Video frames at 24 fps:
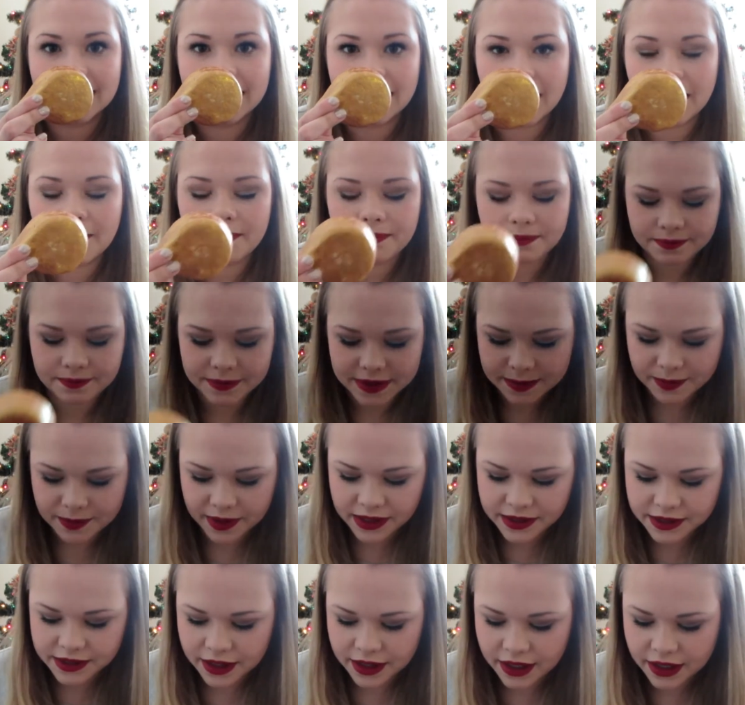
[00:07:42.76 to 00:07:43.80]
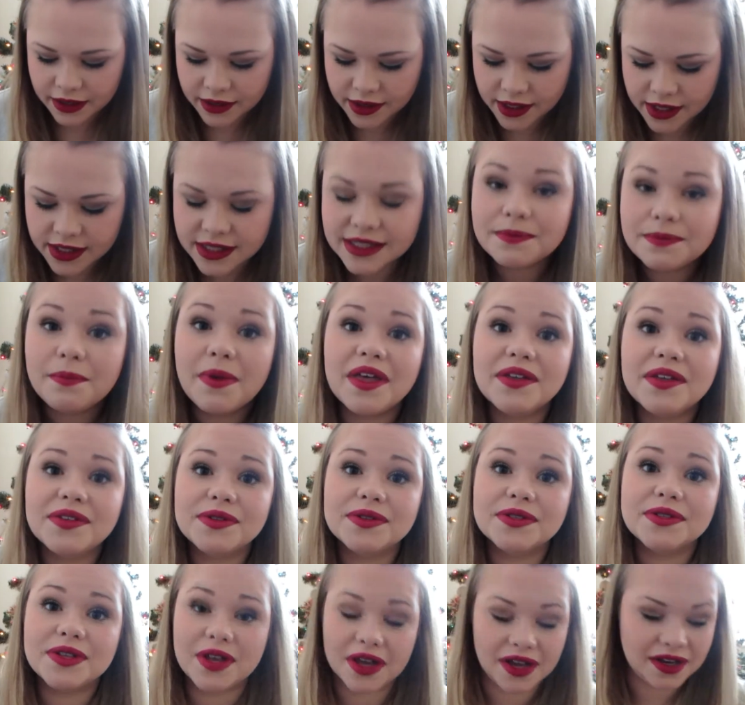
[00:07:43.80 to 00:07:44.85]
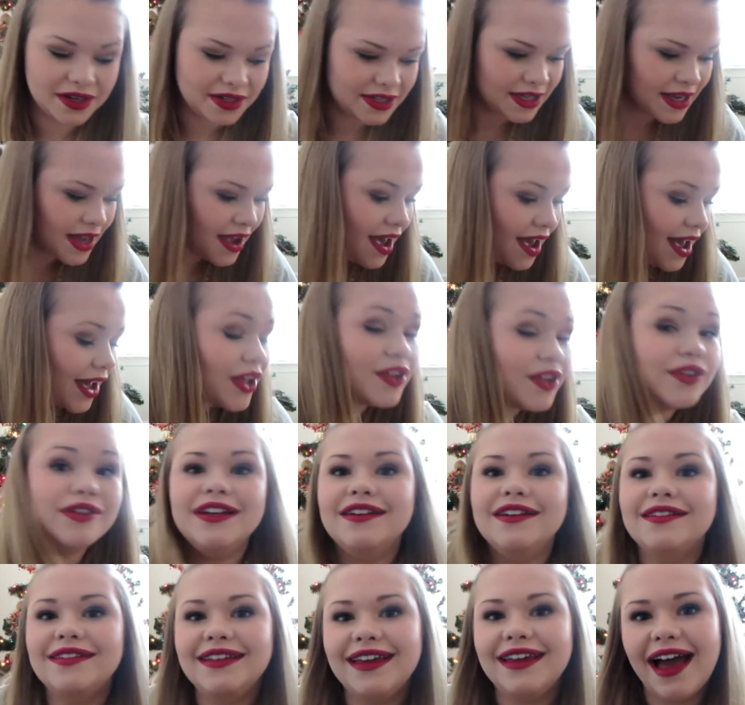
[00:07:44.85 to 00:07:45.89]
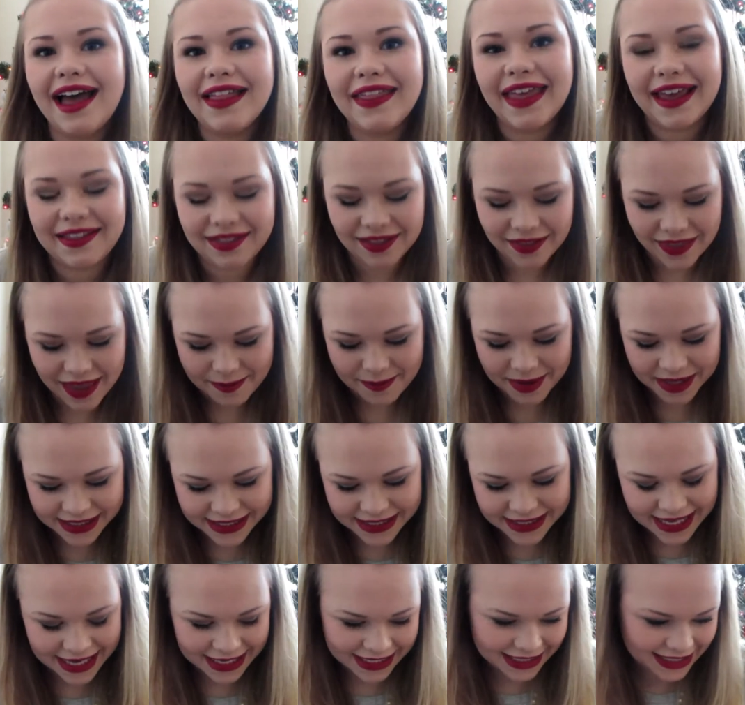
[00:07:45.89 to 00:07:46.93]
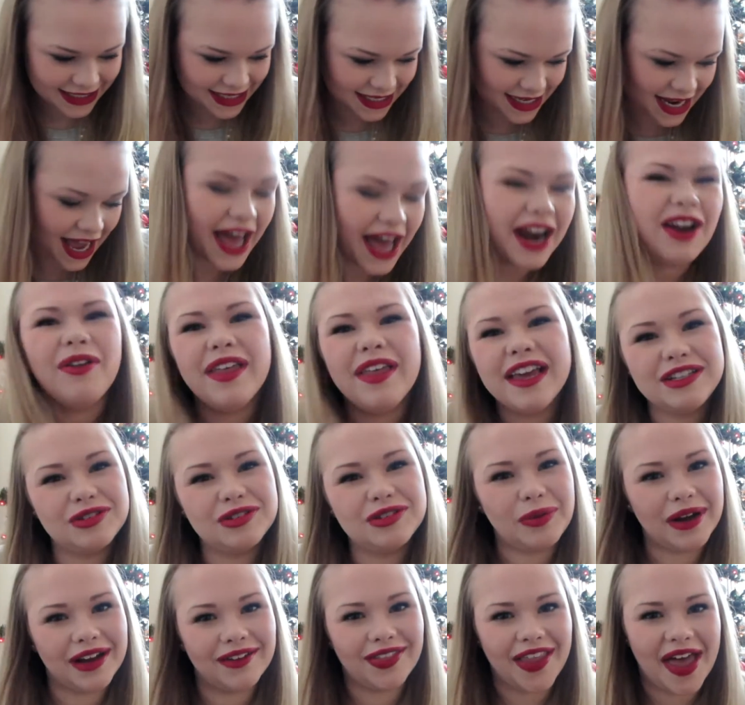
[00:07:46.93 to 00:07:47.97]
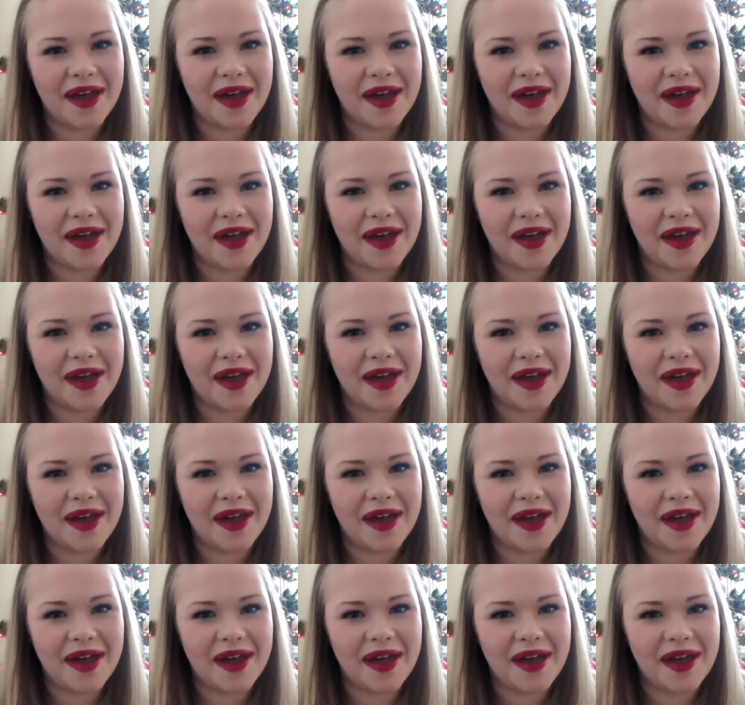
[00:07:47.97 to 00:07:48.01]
Yep, smells good. Smells good clearly I like the lemon scent. I don't like to wear